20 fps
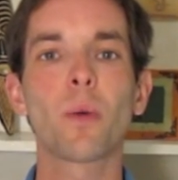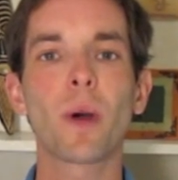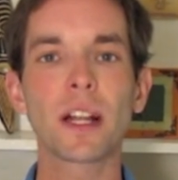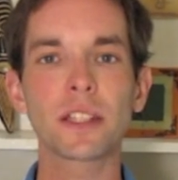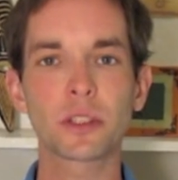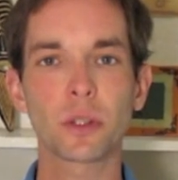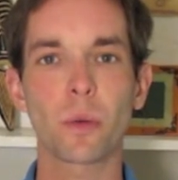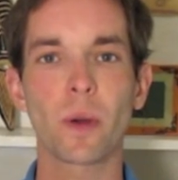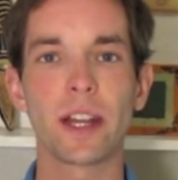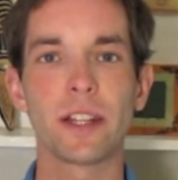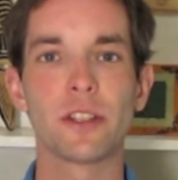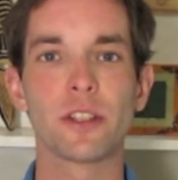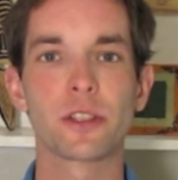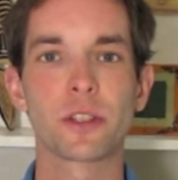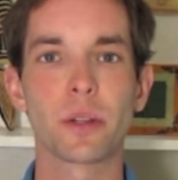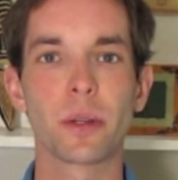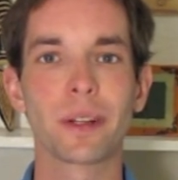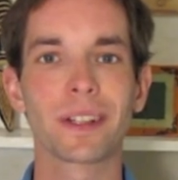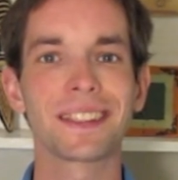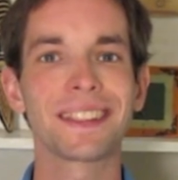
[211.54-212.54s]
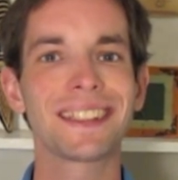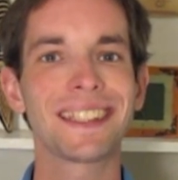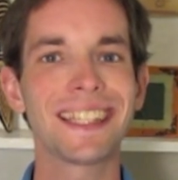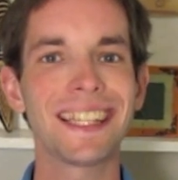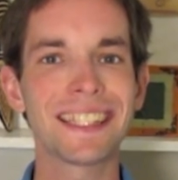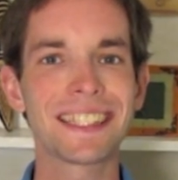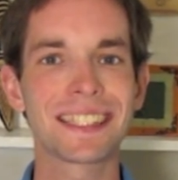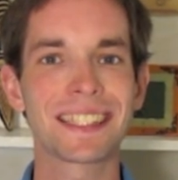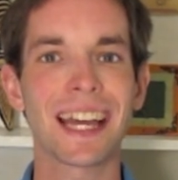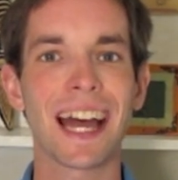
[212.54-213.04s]
You want to wager so you're at
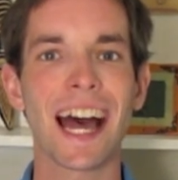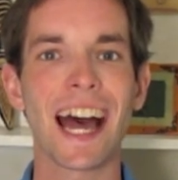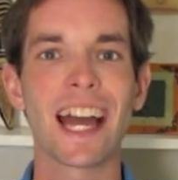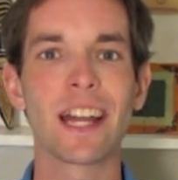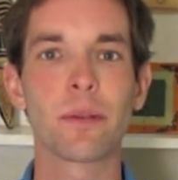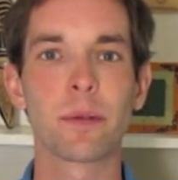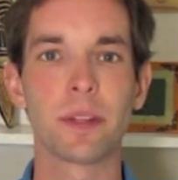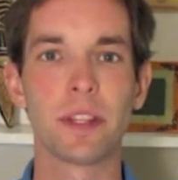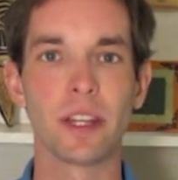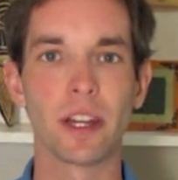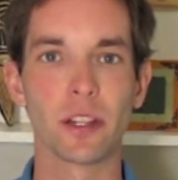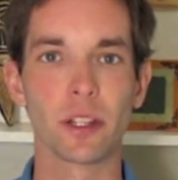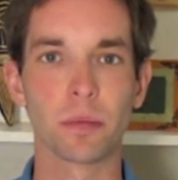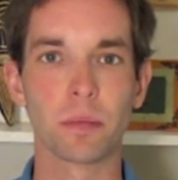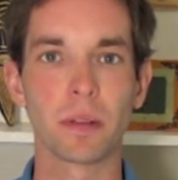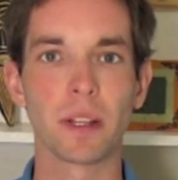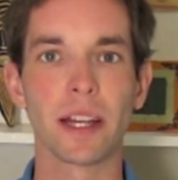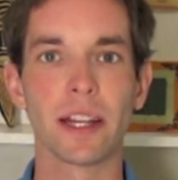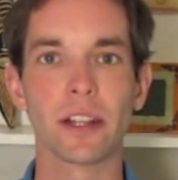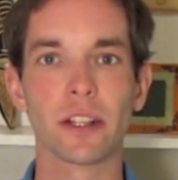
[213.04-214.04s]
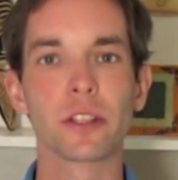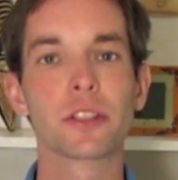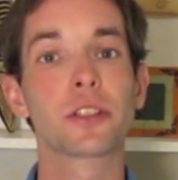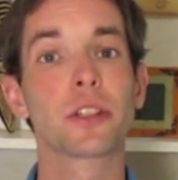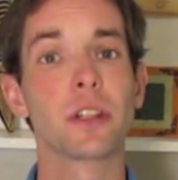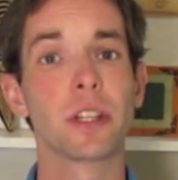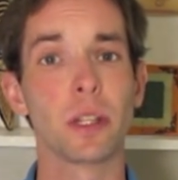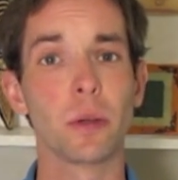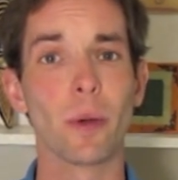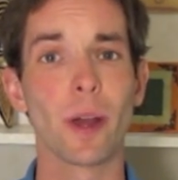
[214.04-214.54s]
least tied with the other player
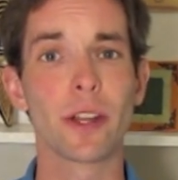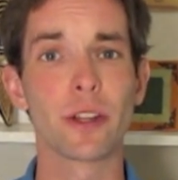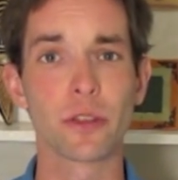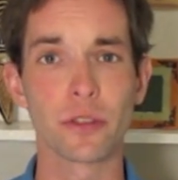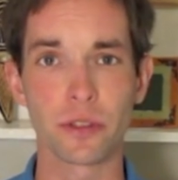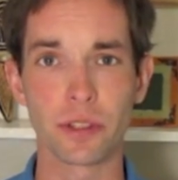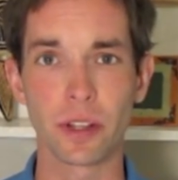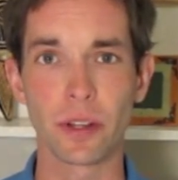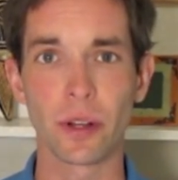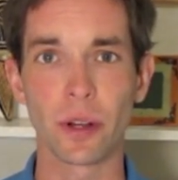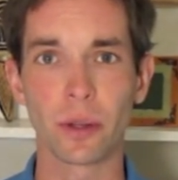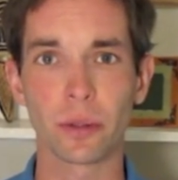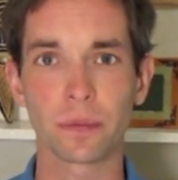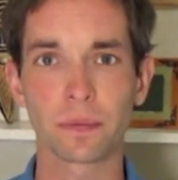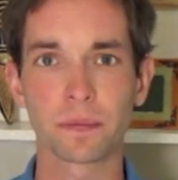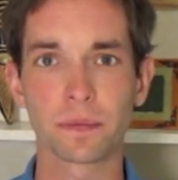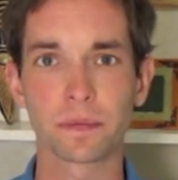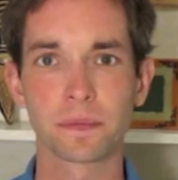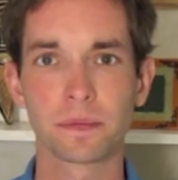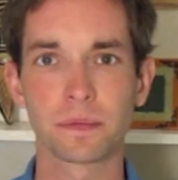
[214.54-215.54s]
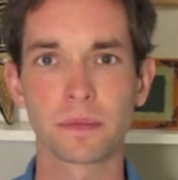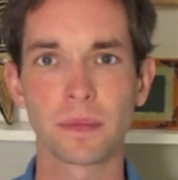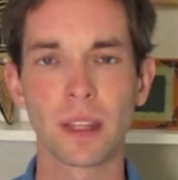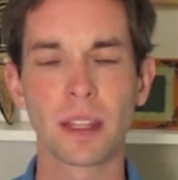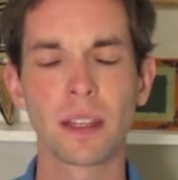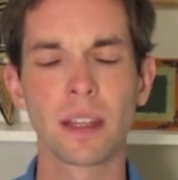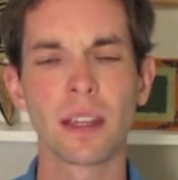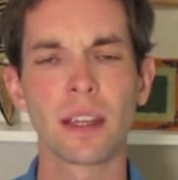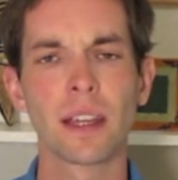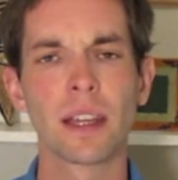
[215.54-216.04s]
should he wager zero.
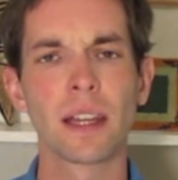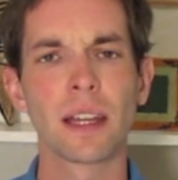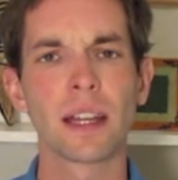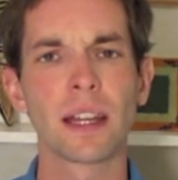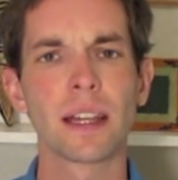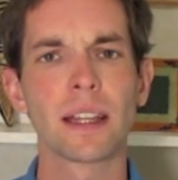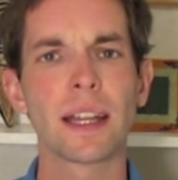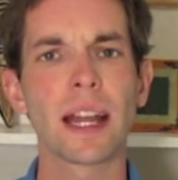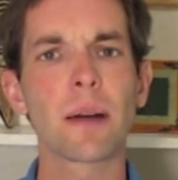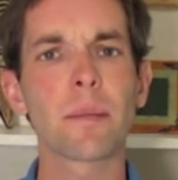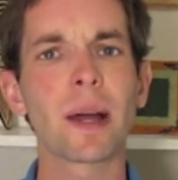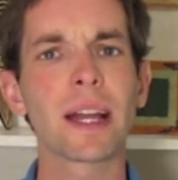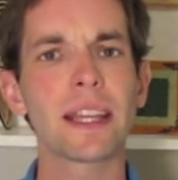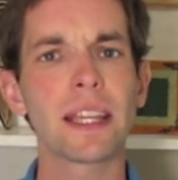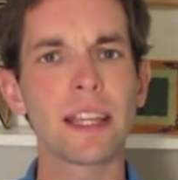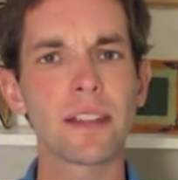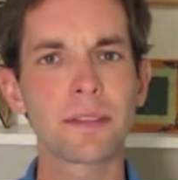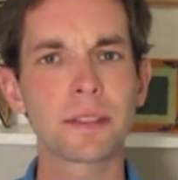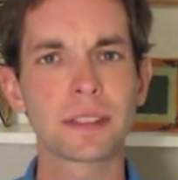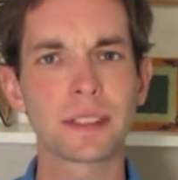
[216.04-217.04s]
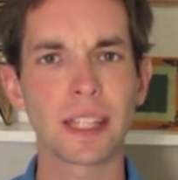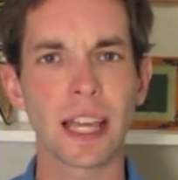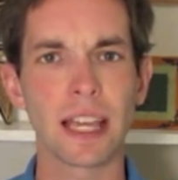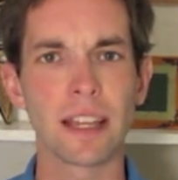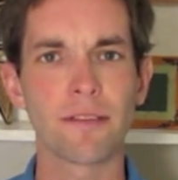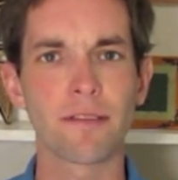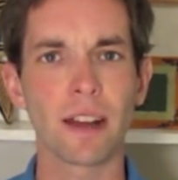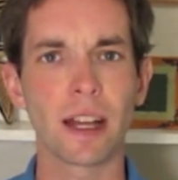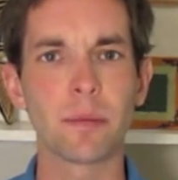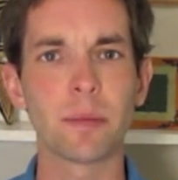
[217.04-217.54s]
Now by if
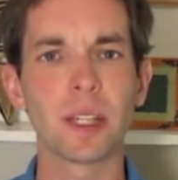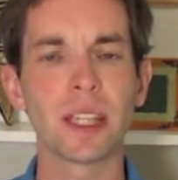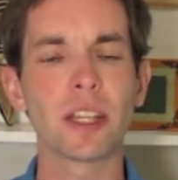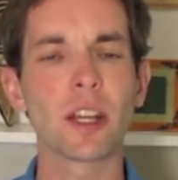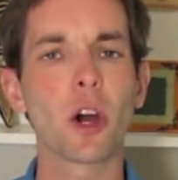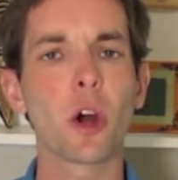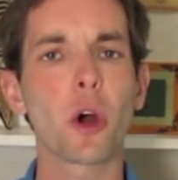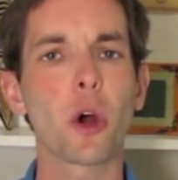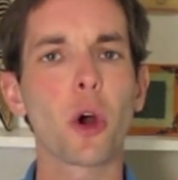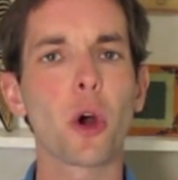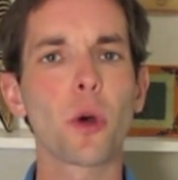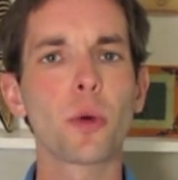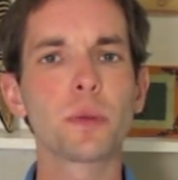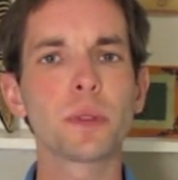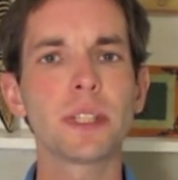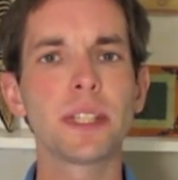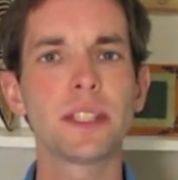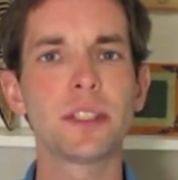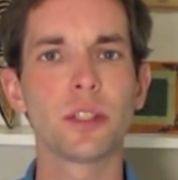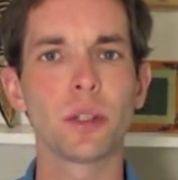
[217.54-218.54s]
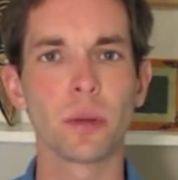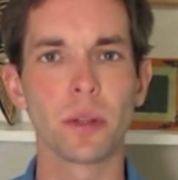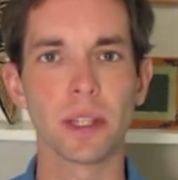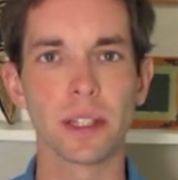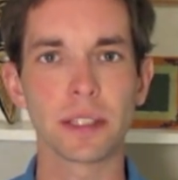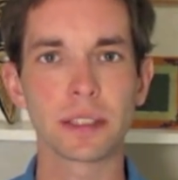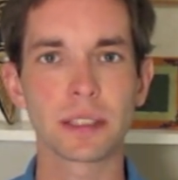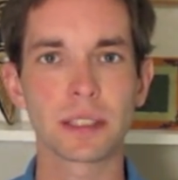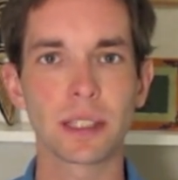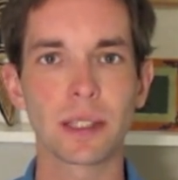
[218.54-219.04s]
safe, I mean only do
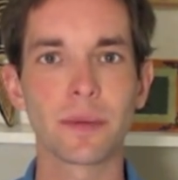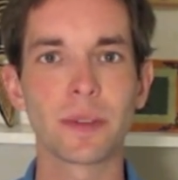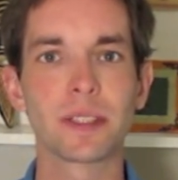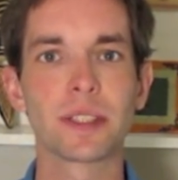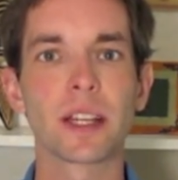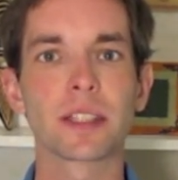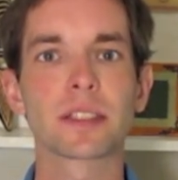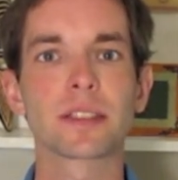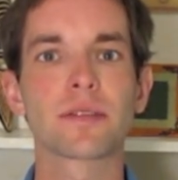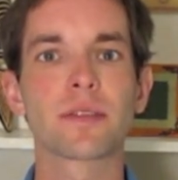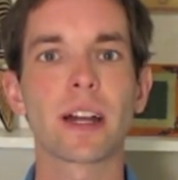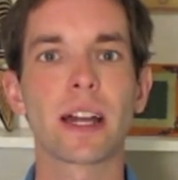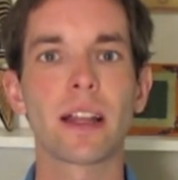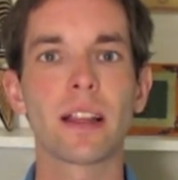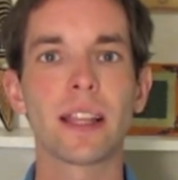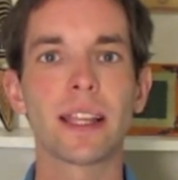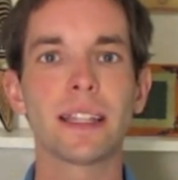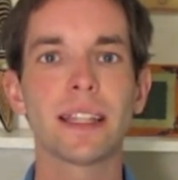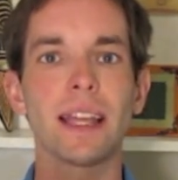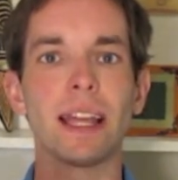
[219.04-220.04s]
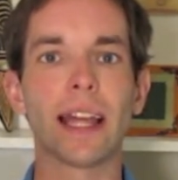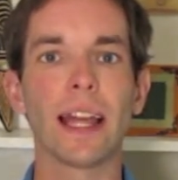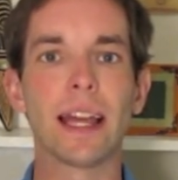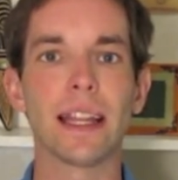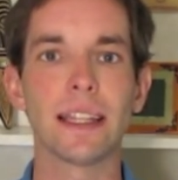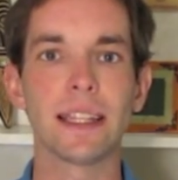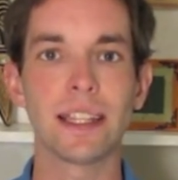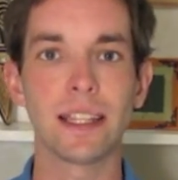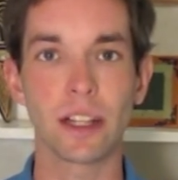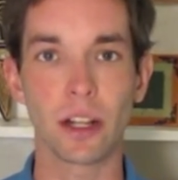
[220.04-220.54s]
this if it doesn't violate
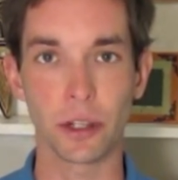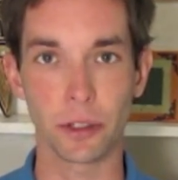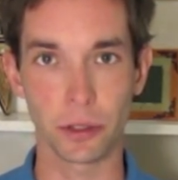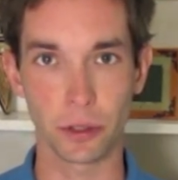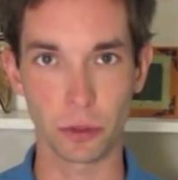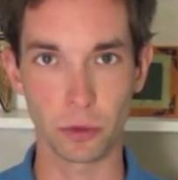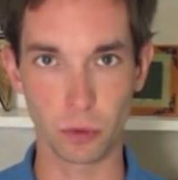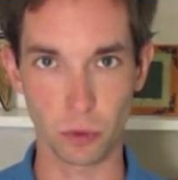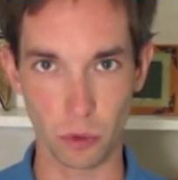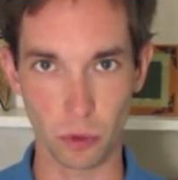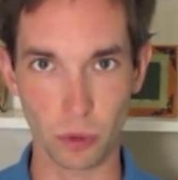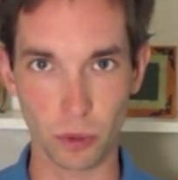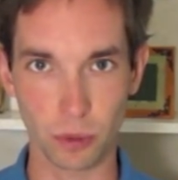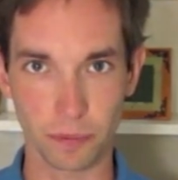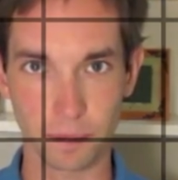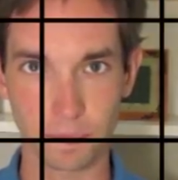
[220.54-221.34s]
any other rule.